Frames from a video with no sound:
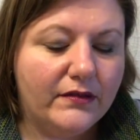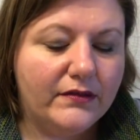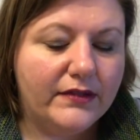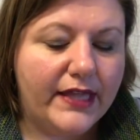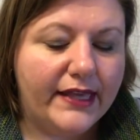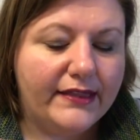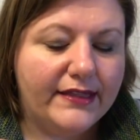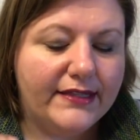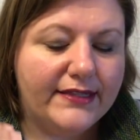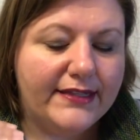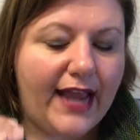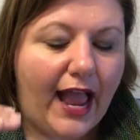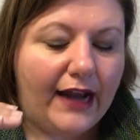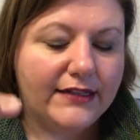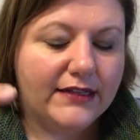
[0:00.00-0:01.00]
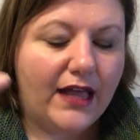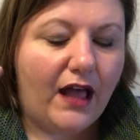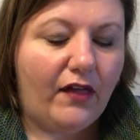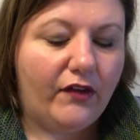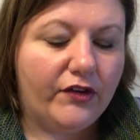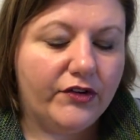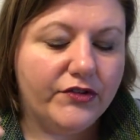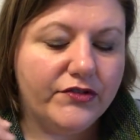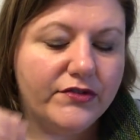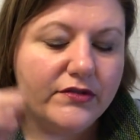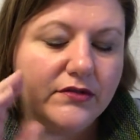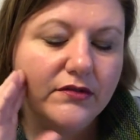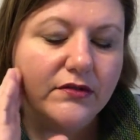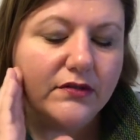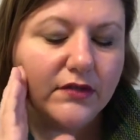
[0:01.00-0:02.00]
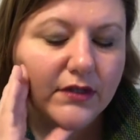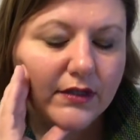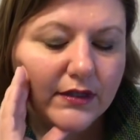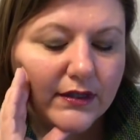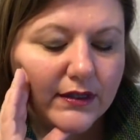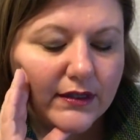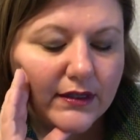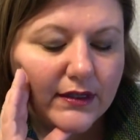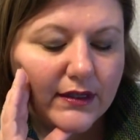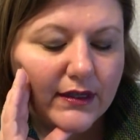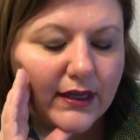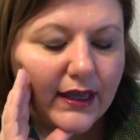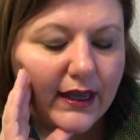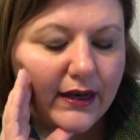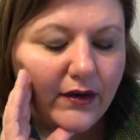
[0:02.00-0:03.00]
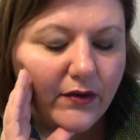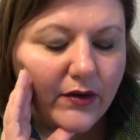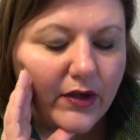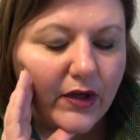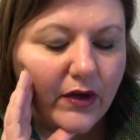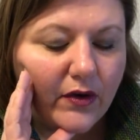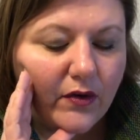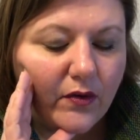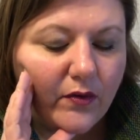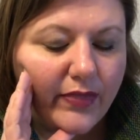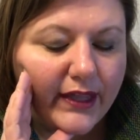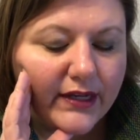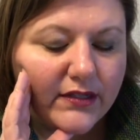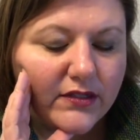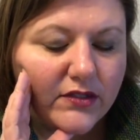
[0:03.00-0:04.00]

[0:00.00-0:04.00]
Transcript: like the stacked colors. I don't know, that is